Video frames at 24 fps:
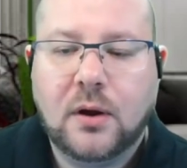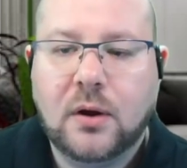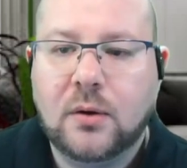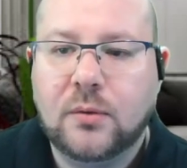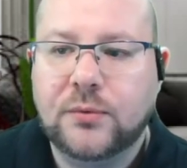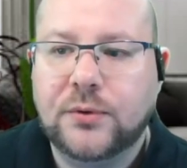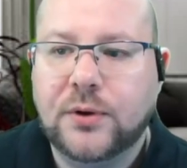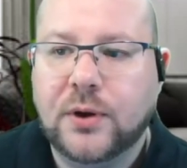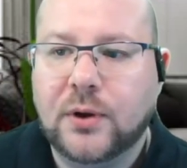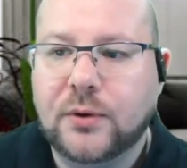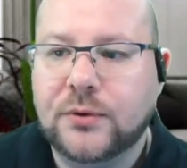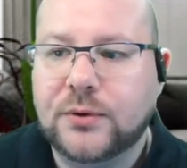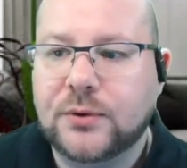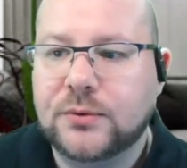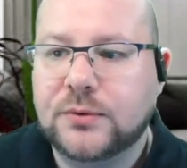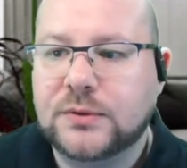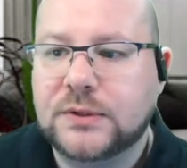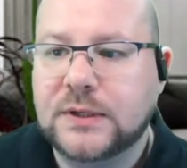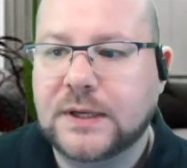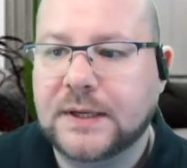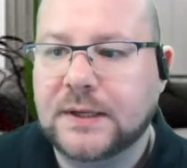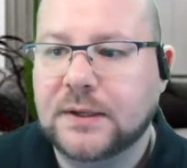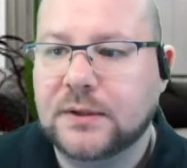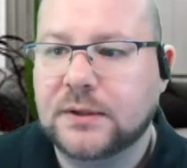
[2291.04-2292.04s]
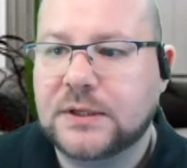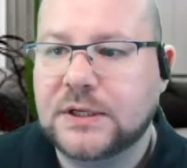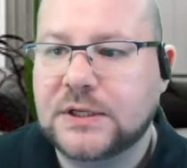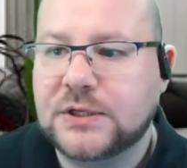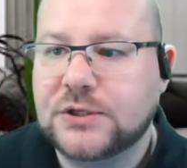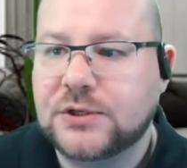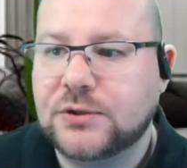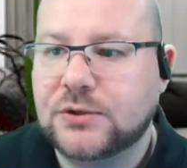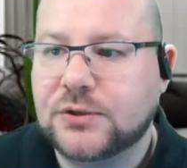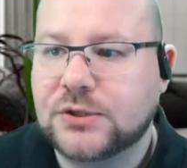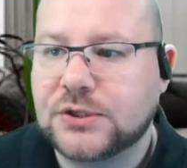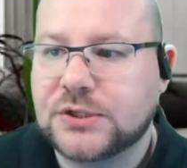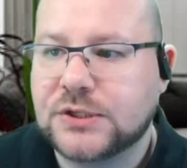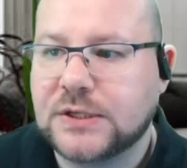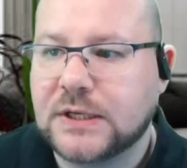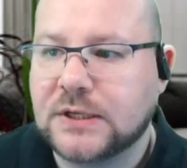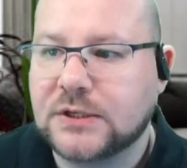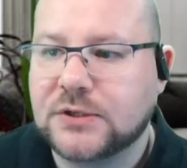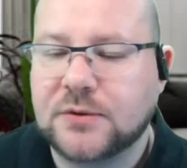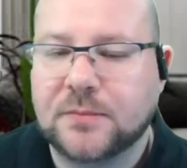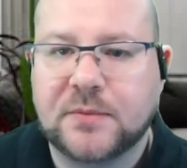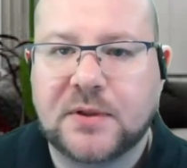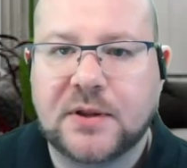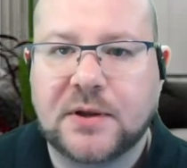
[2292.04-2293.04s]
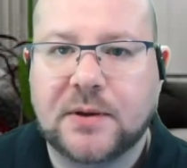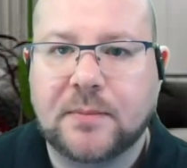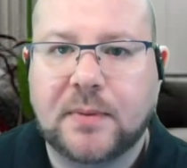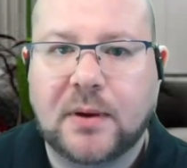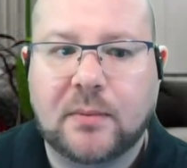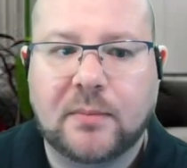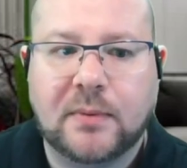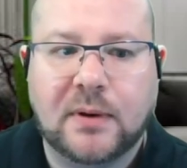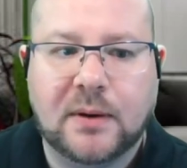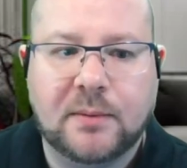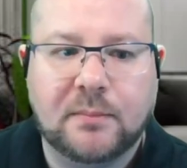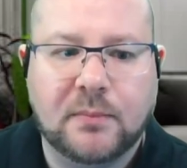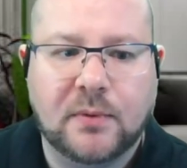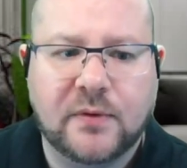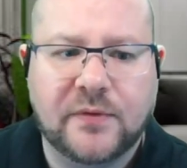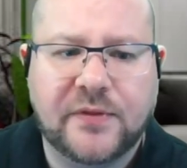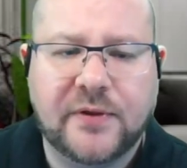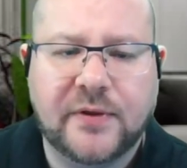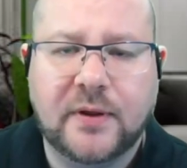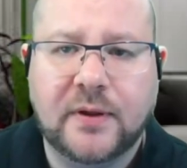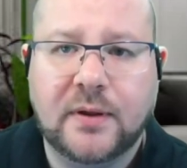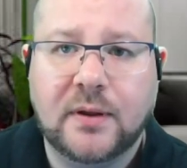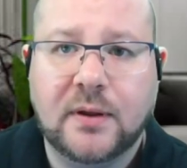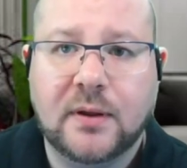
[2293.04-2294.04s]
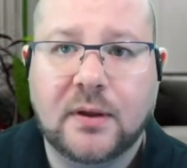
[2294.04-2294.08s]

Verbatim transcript: no, you didn't. Did you just say something about my mother?